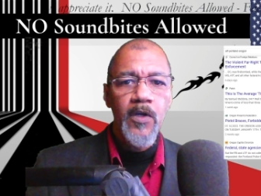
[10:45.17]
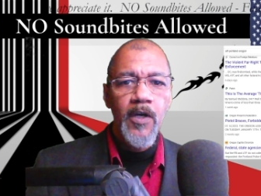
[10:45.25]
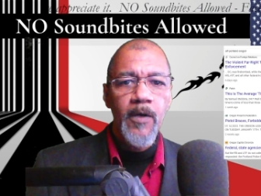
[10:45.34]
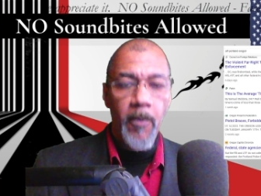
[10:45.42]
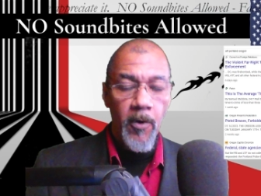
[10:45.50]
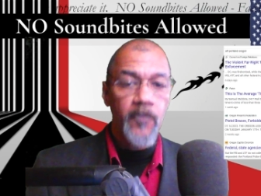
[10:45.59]

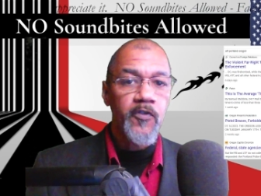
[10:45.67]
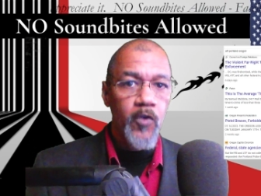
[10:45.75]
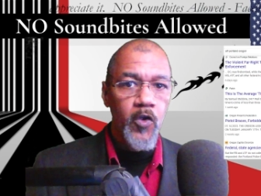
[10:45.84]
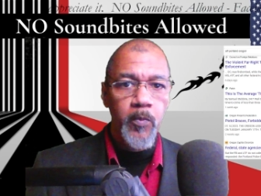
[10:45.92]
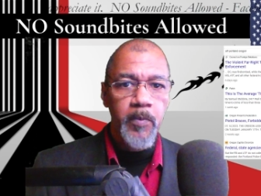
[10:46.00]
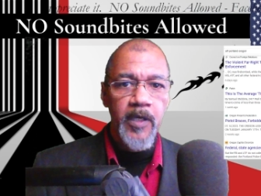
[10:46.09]

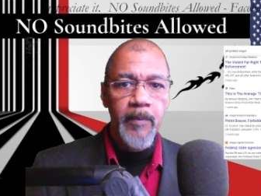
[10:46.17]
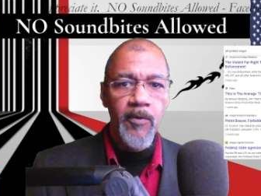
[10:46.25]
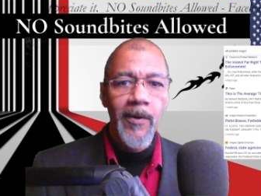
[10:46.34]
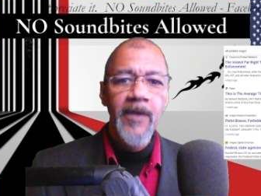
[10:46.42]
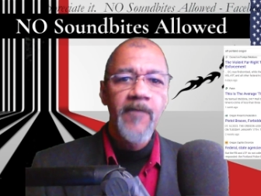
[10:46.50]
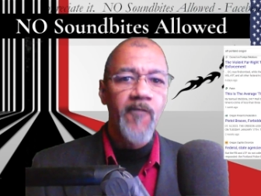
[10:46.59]
persecute people
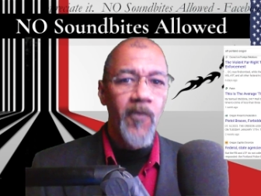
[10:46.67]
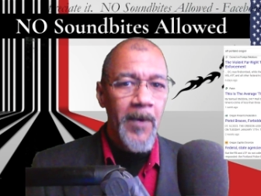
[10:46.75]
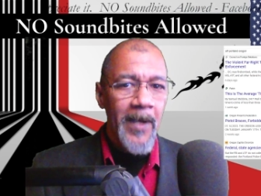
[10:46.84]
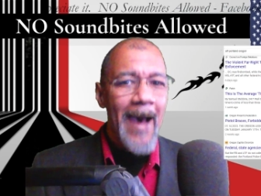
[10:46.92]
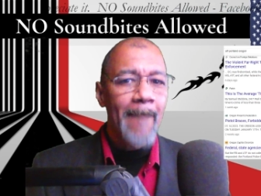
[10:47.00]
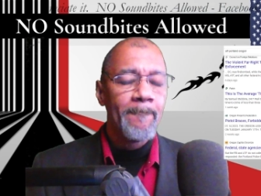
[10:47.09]
for
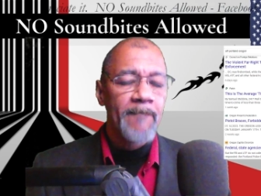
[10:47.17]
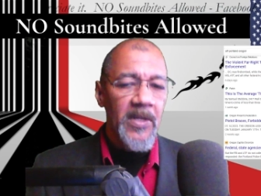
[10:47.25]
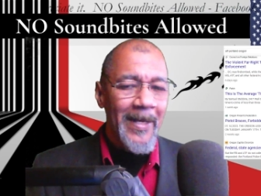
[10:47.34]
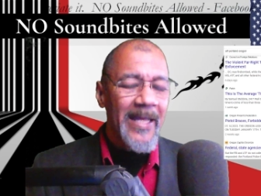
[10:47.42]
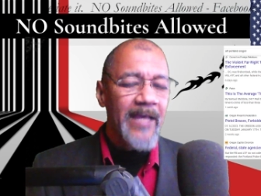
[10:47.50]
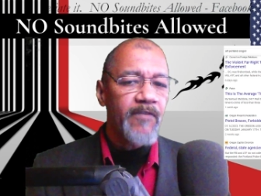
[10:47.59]
not
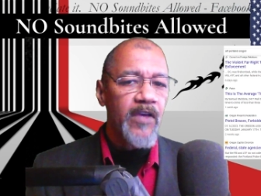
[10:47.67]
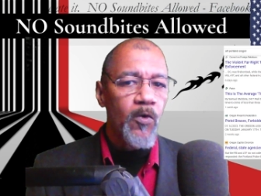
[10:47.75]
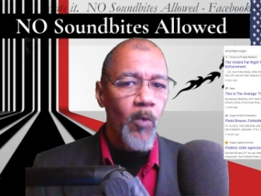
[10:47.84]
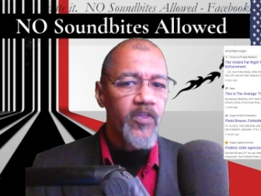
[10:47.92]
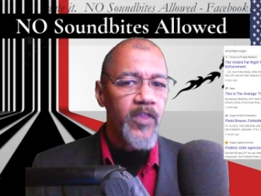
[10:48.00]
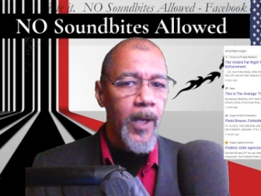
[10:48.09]
believing
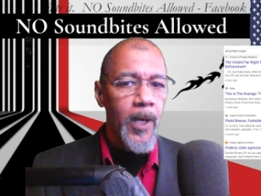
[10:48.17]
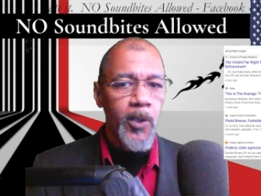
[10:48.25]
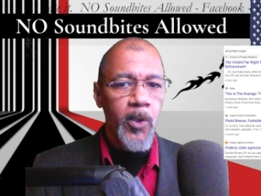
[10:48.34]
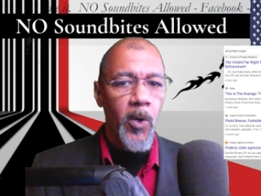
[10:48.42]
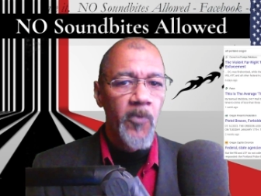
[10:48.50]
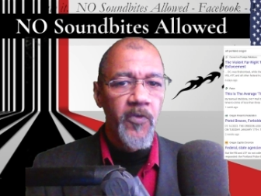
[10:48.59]
what they are
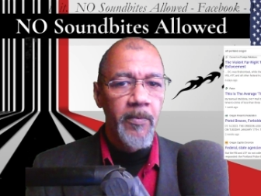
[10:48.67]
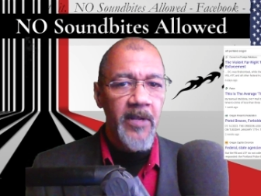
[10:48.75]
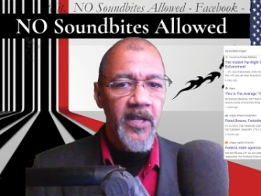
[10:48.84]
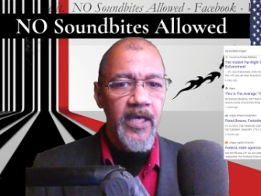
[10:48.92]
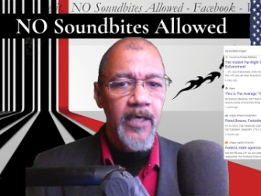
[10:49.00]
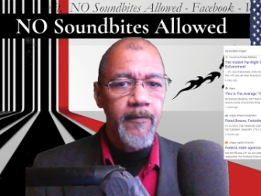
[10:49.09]
told to
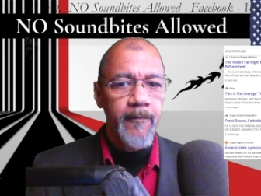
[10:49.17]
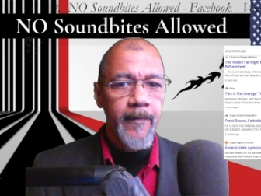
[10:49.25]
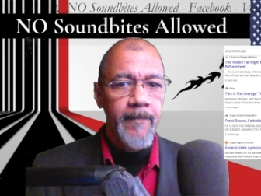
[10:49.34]
believe,